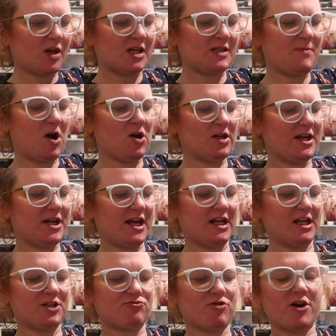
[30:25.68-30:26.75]
Sparkling
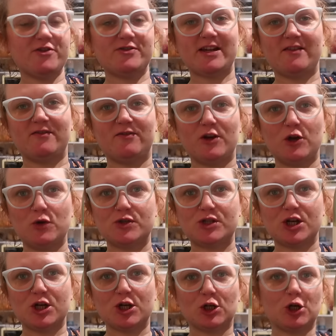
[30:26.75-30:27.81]
English Rose
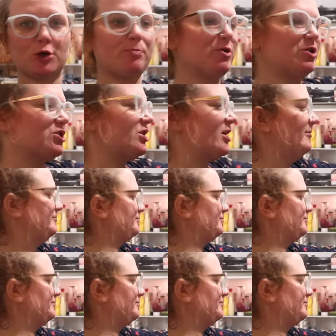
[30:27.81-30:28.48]
Infused Kombucha,